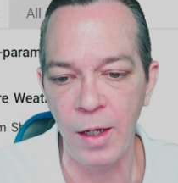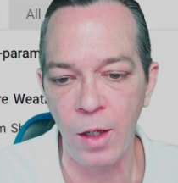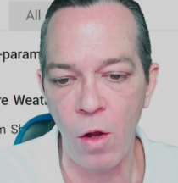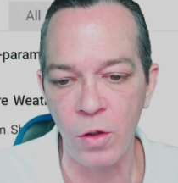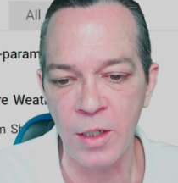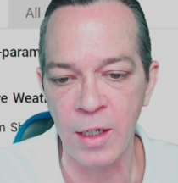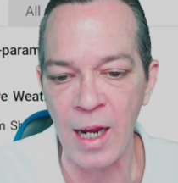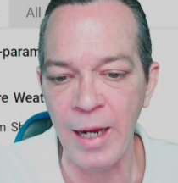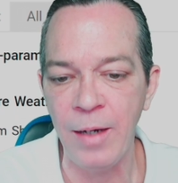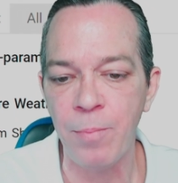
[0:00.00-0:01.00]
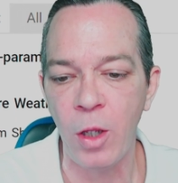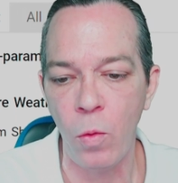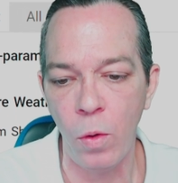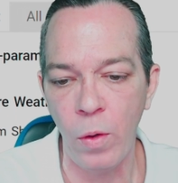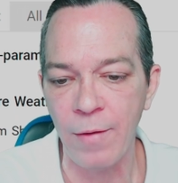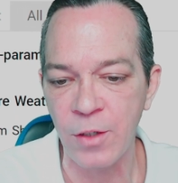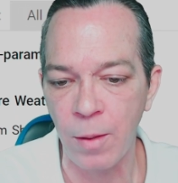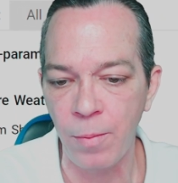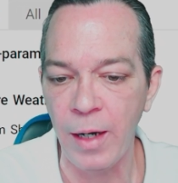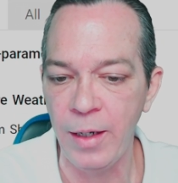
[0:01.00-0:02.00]
long tonight, but you will have
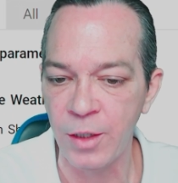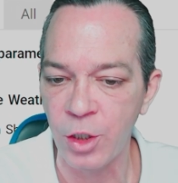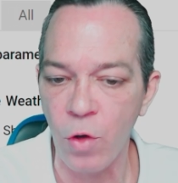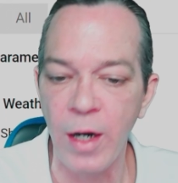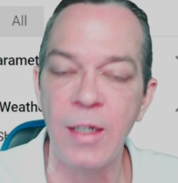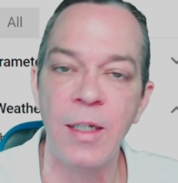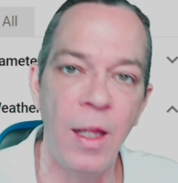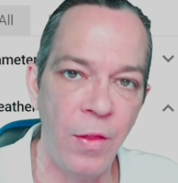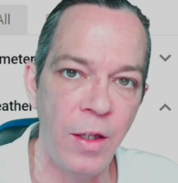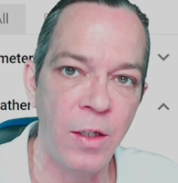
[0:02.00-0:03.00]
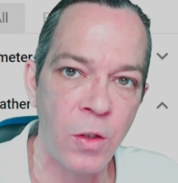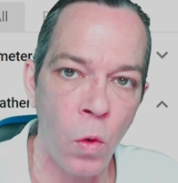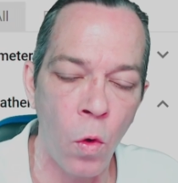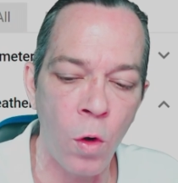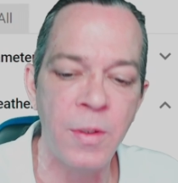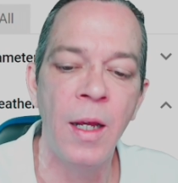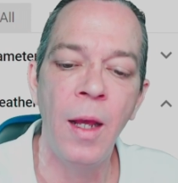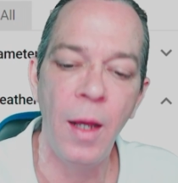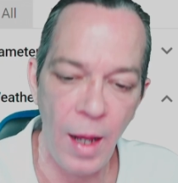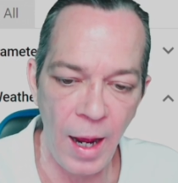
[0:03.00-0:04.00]
some lightning strikes in these storms
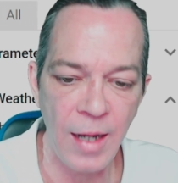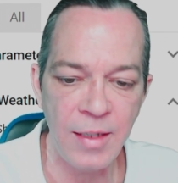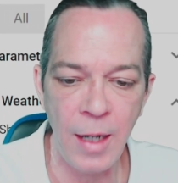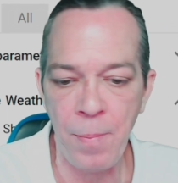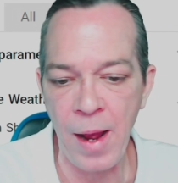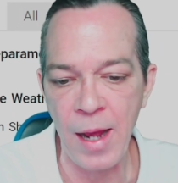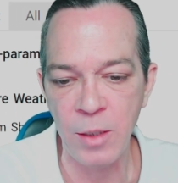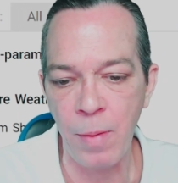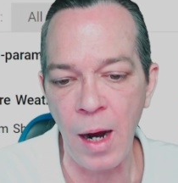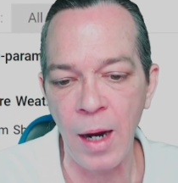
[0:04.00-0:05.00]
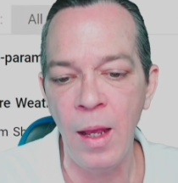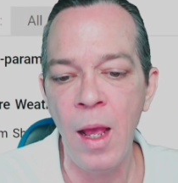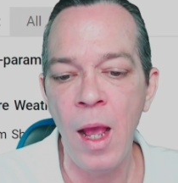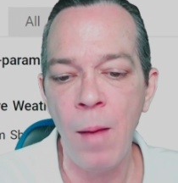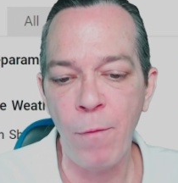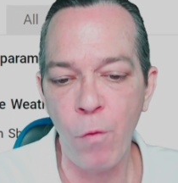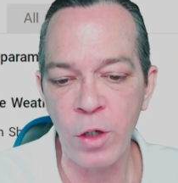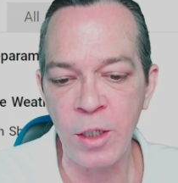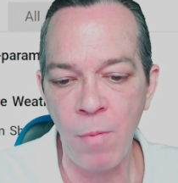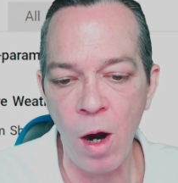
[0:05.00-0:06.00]
as they pass by. But for
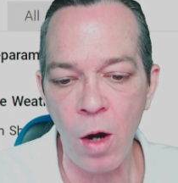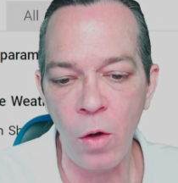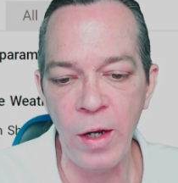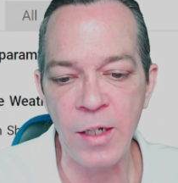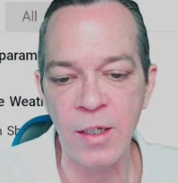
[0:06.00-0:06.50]
tomorrow is